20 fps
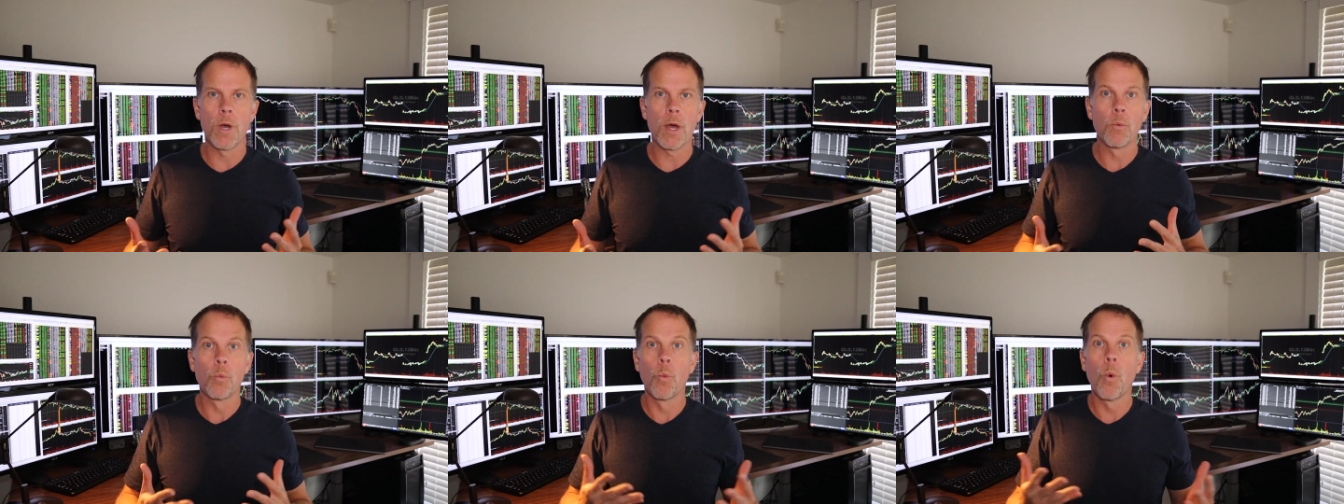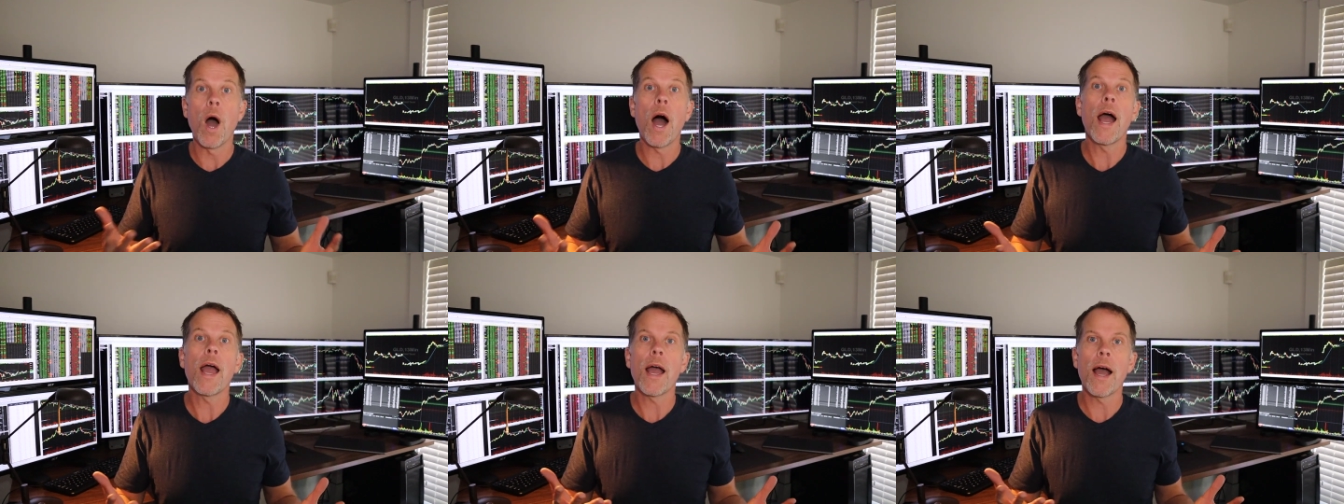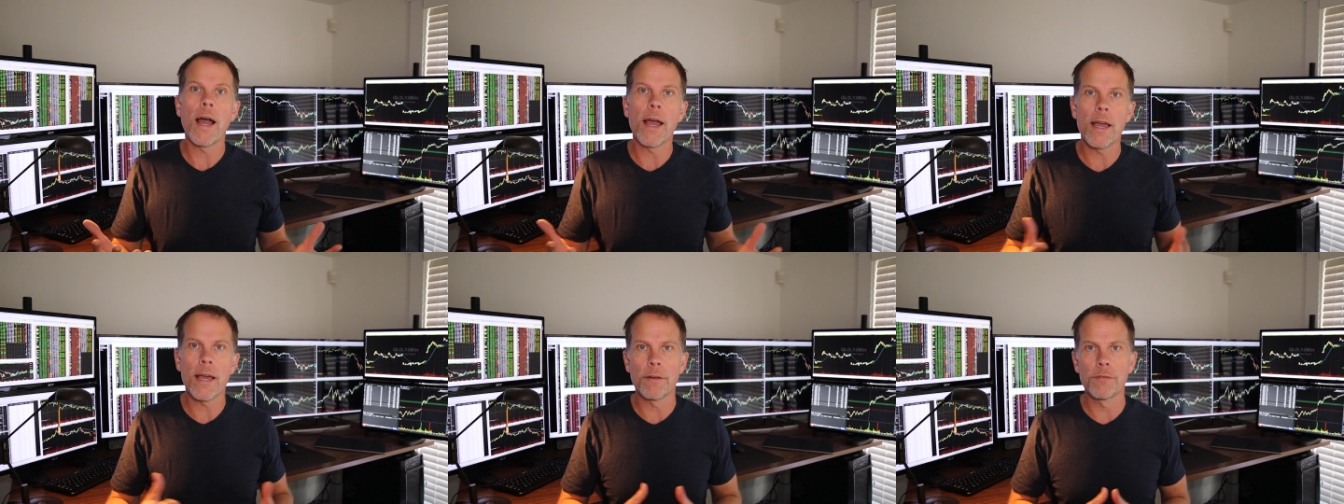and why
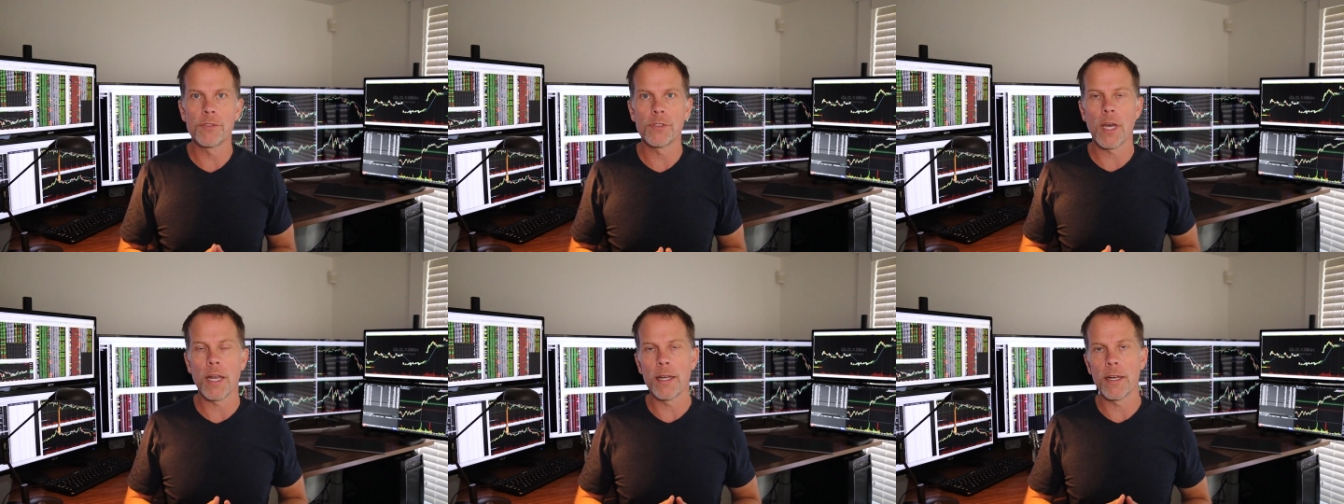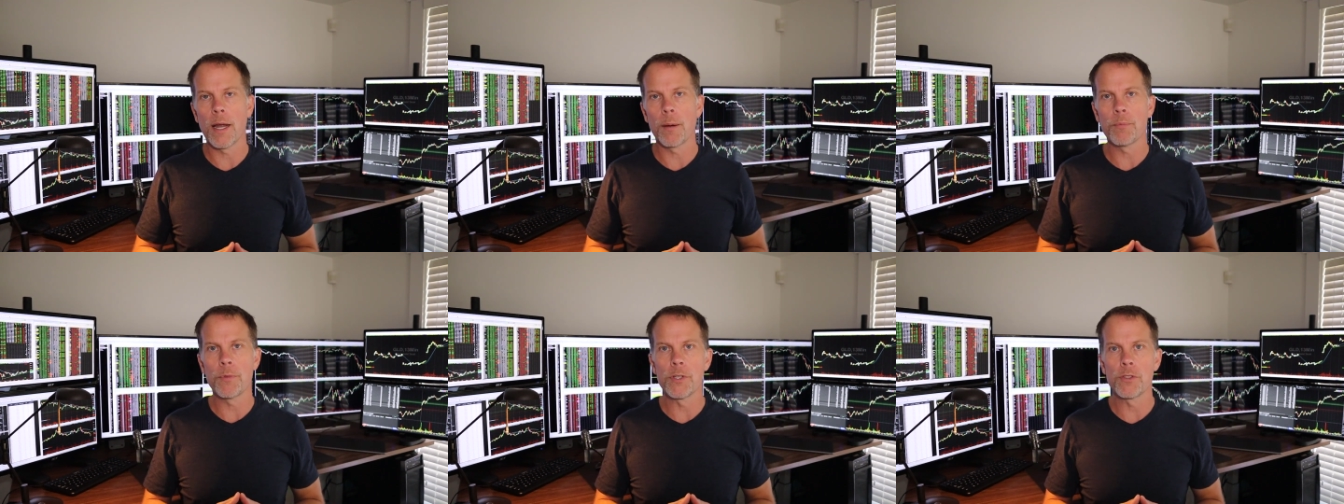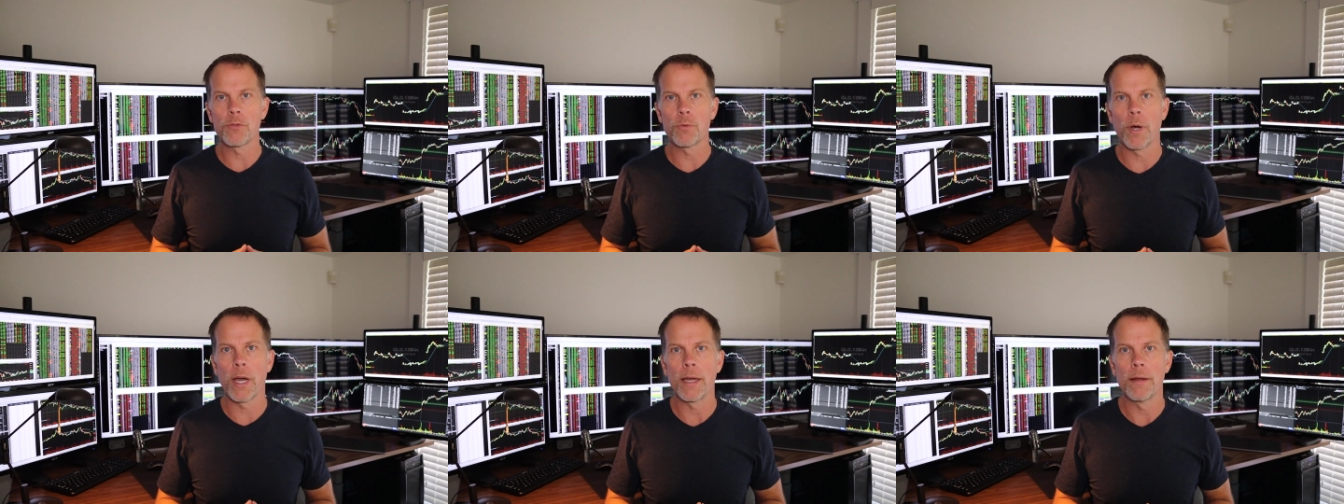I have set it up
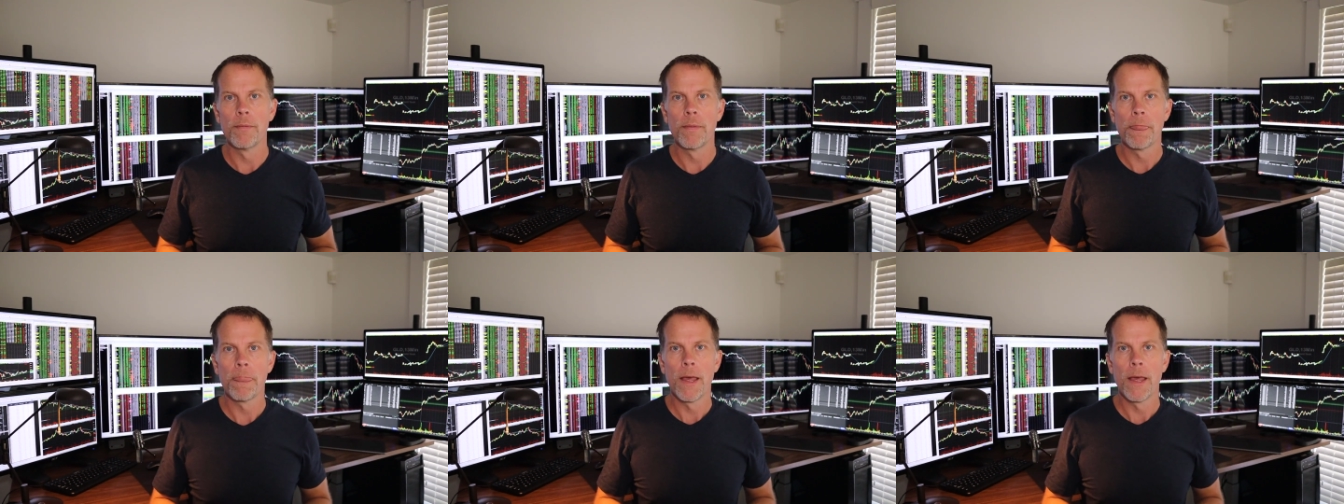this way.